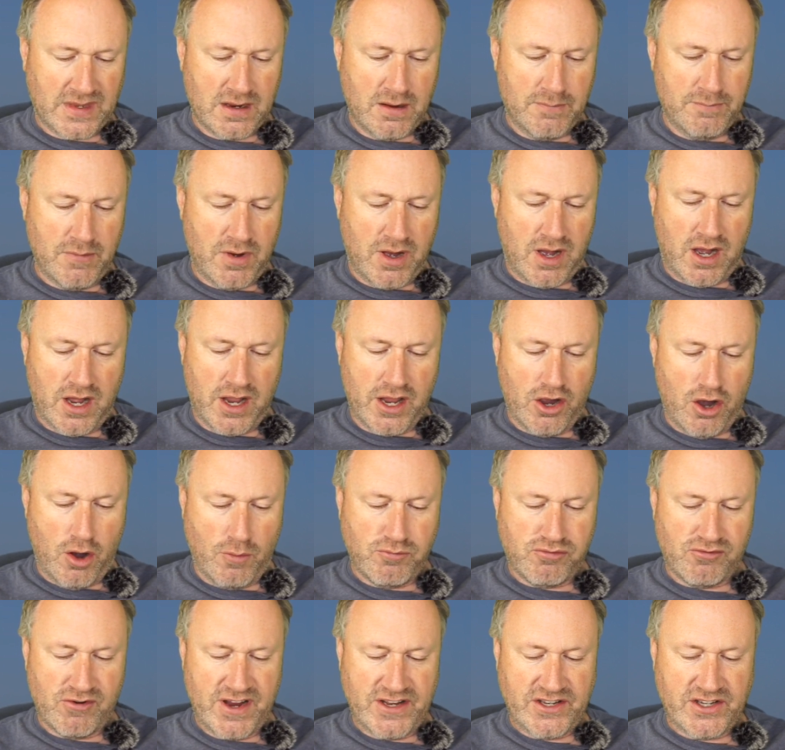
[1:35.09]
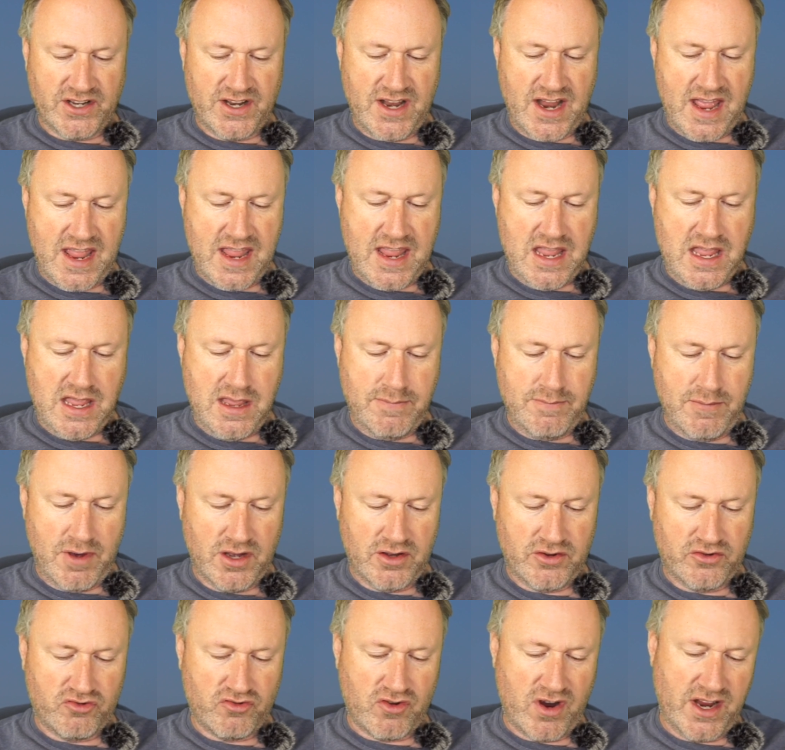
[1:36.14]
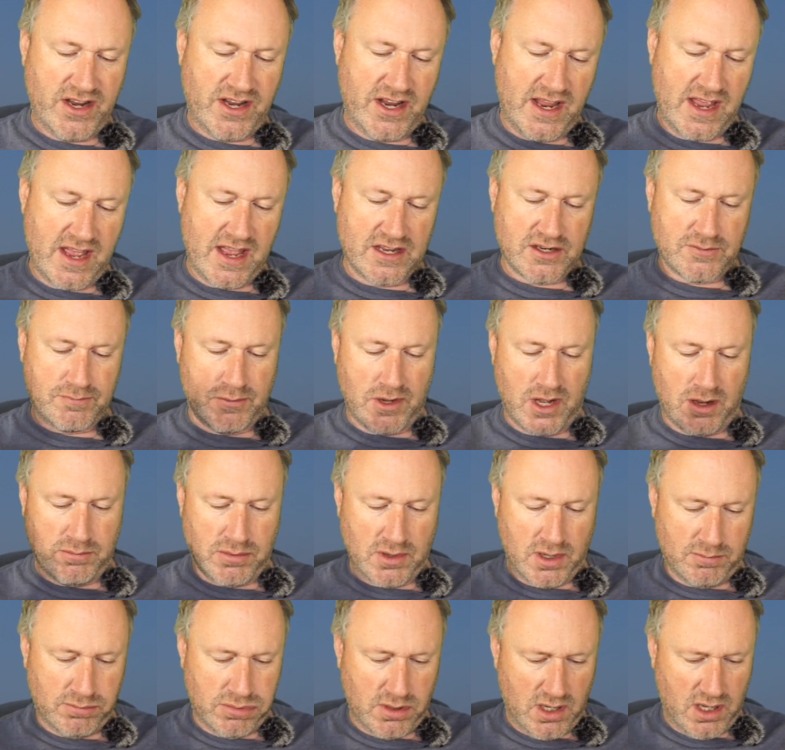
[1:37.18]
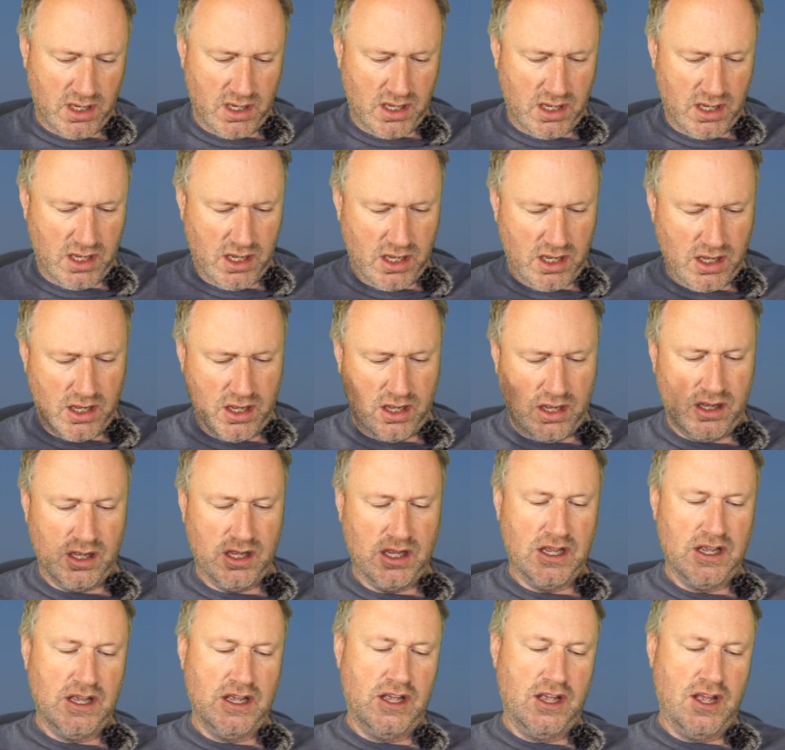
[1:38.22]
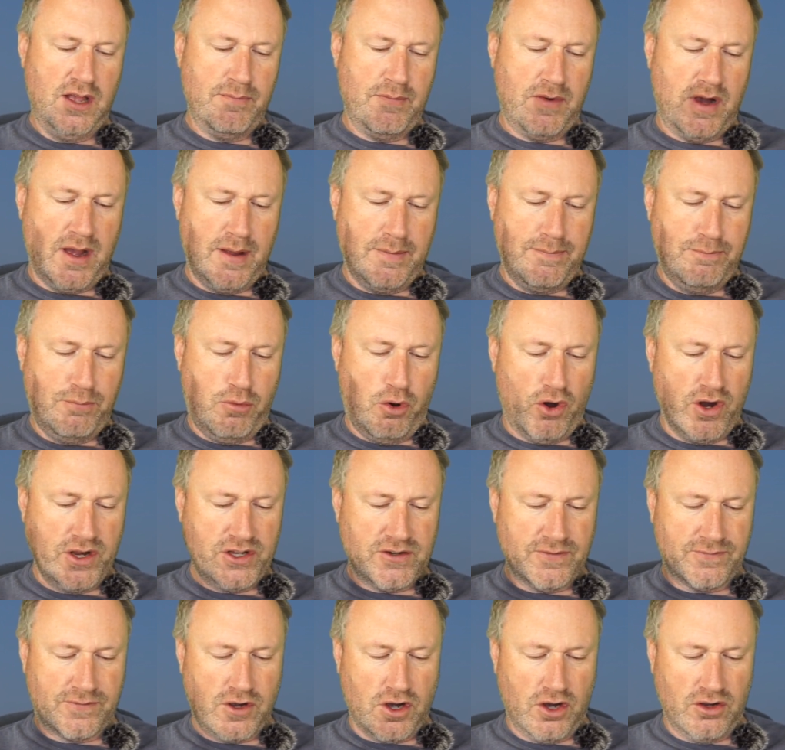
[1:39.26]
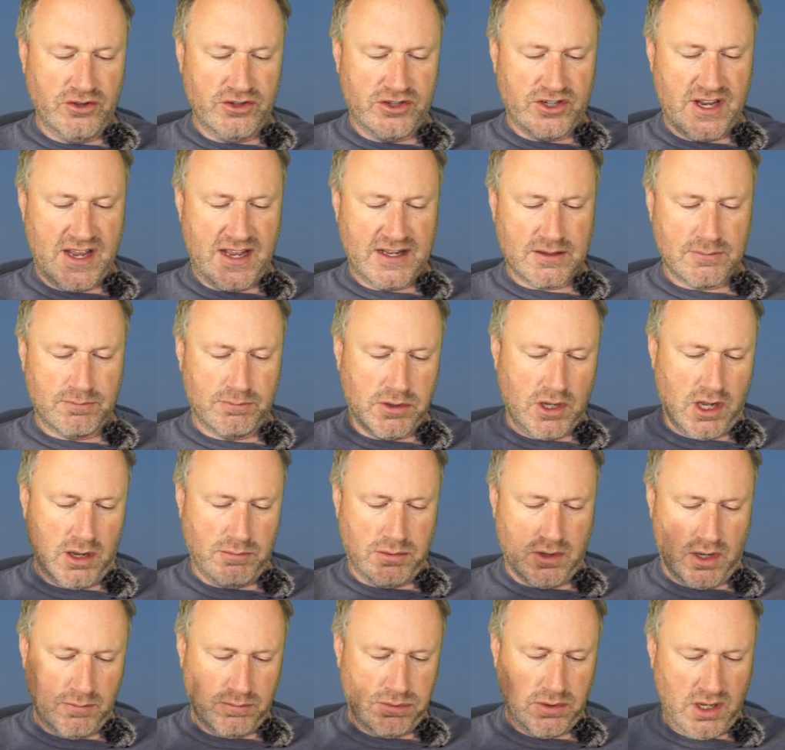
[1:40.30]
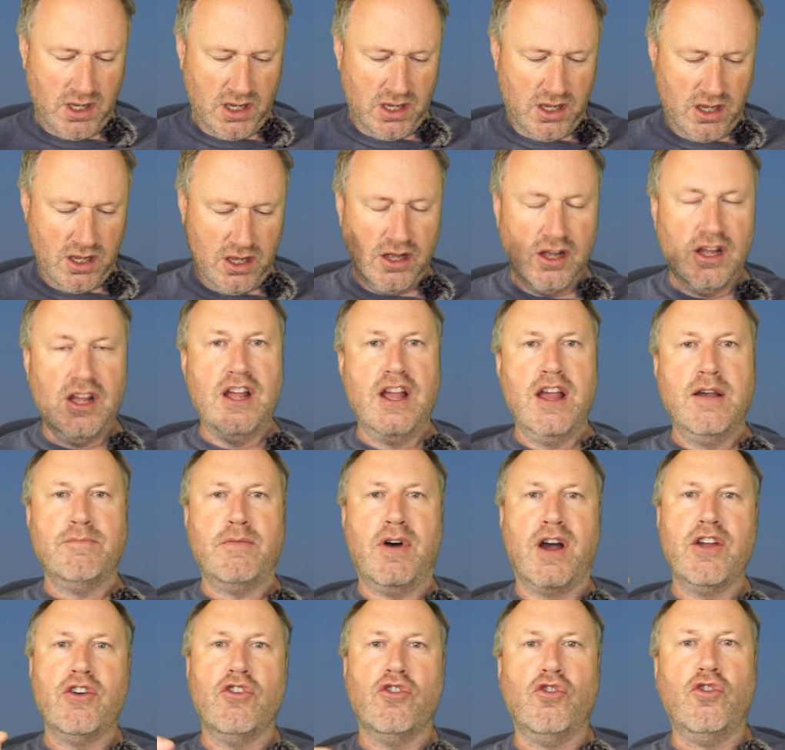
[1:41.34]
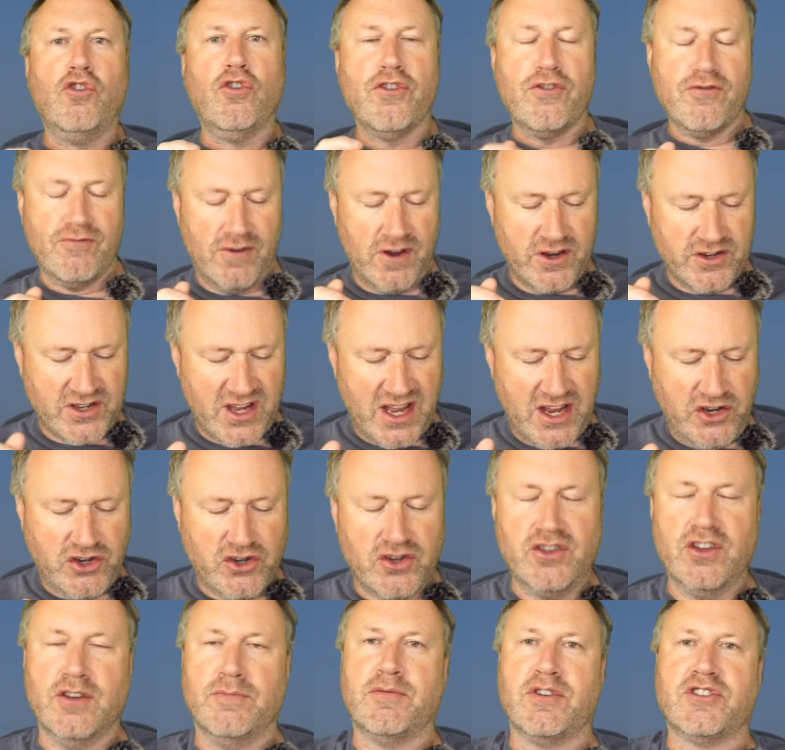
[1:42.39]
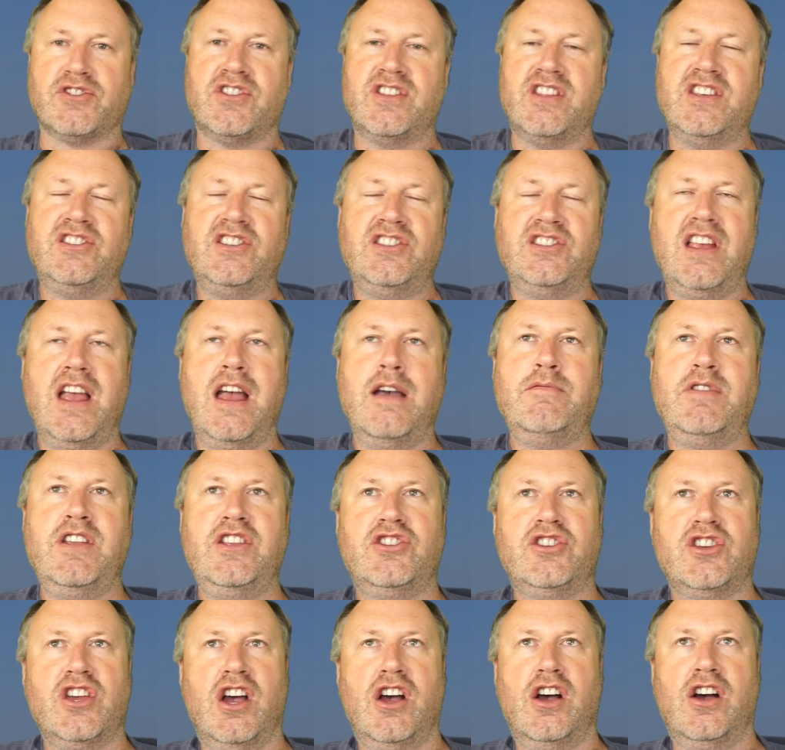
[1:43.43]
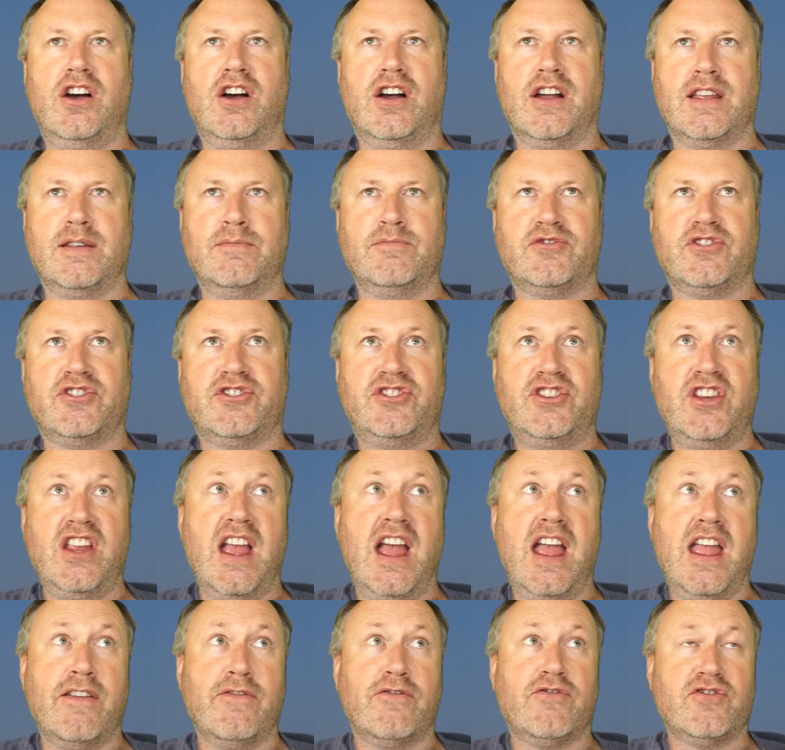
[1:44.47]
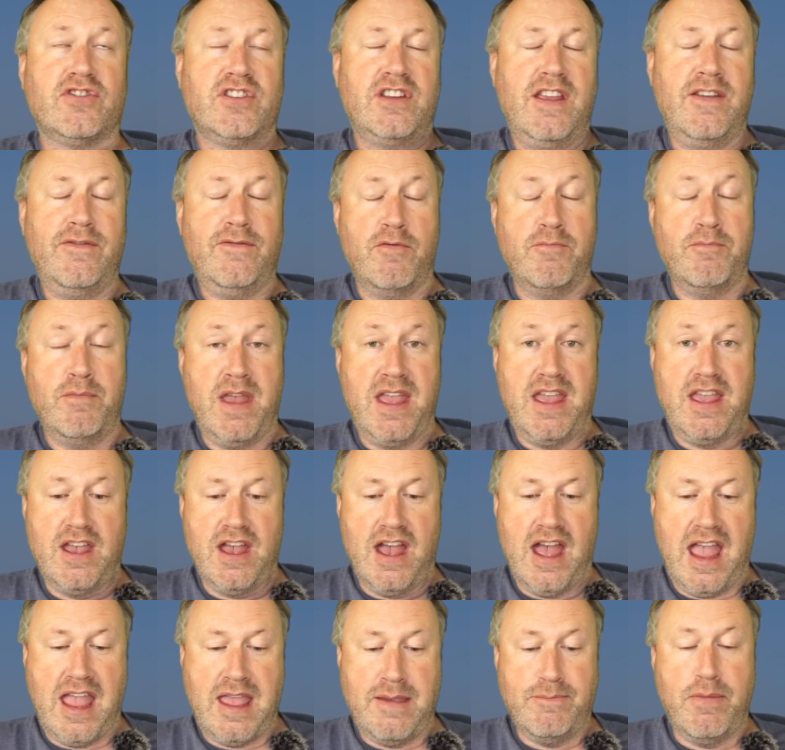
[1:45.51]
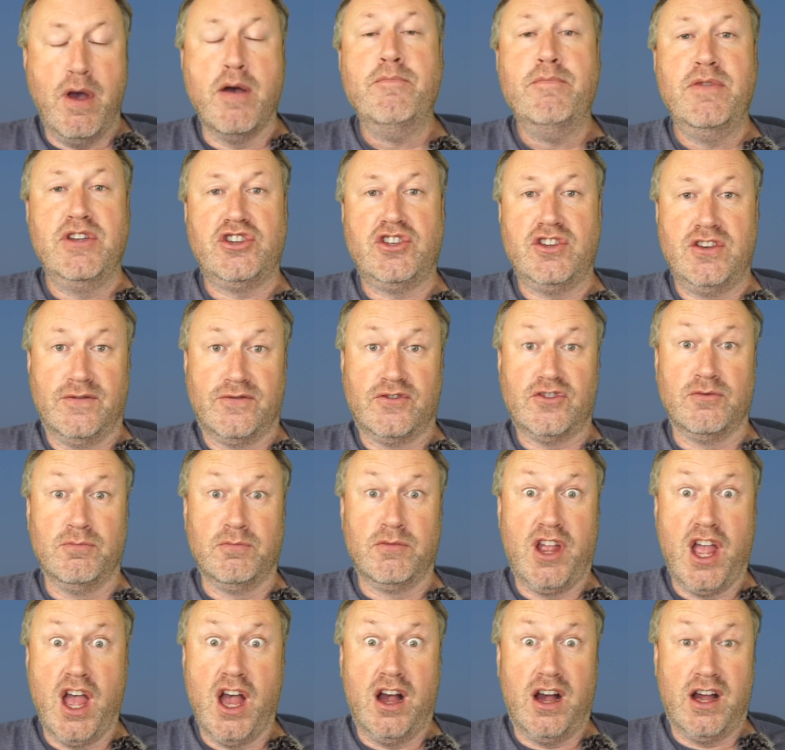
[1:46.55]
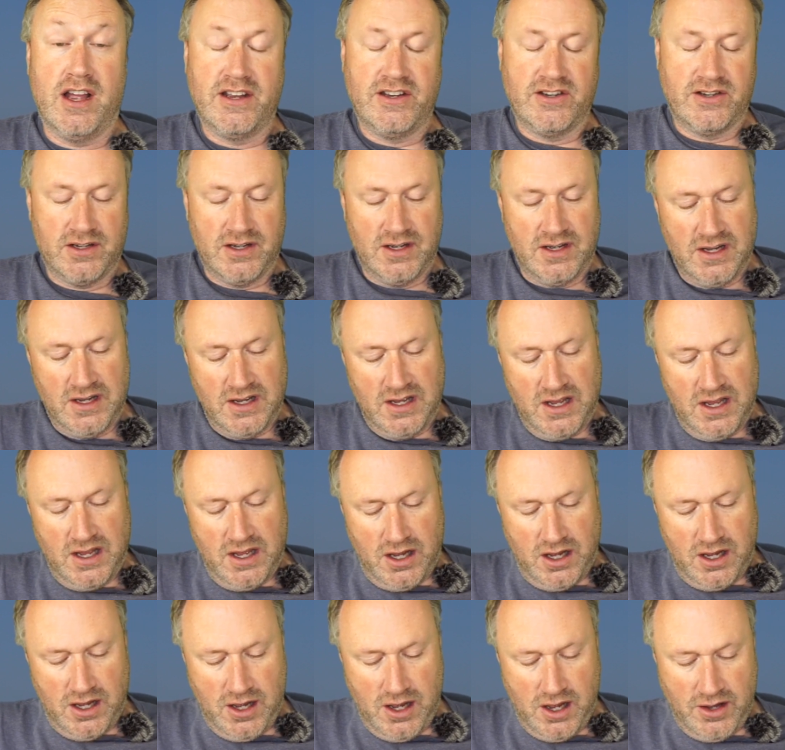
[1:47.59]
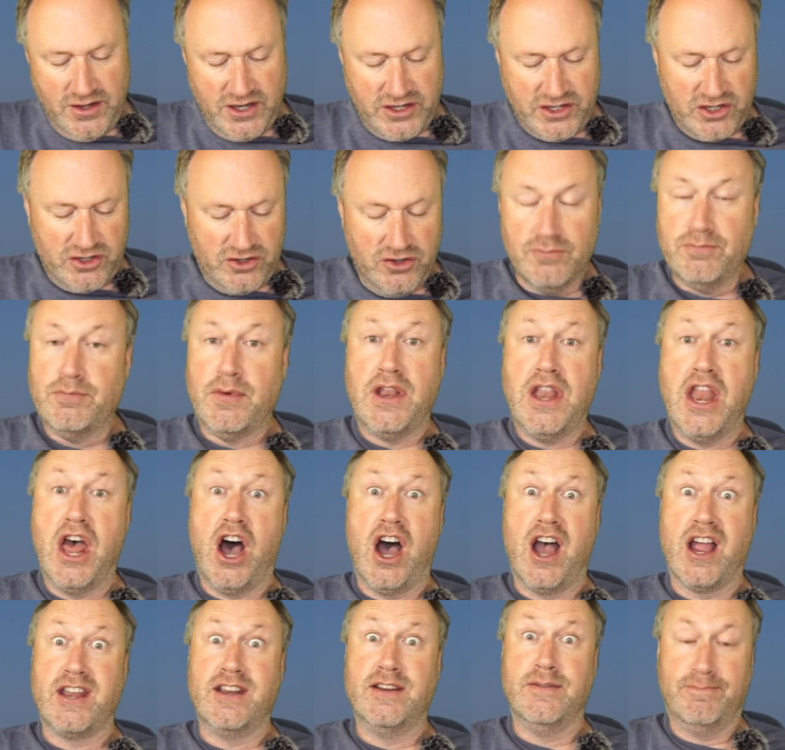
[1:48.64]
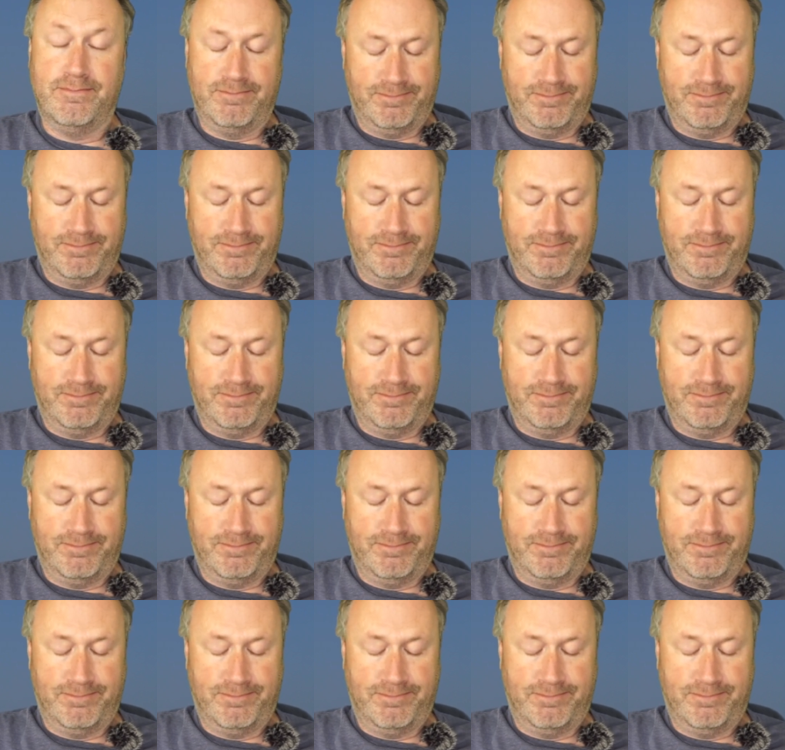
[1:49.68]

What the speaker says: my operator name, trading as blah blah blah, my point of contact, blah blah blah, my authorisation number. So this is how many times the CA has given me a permission of some kind, and this is number 9.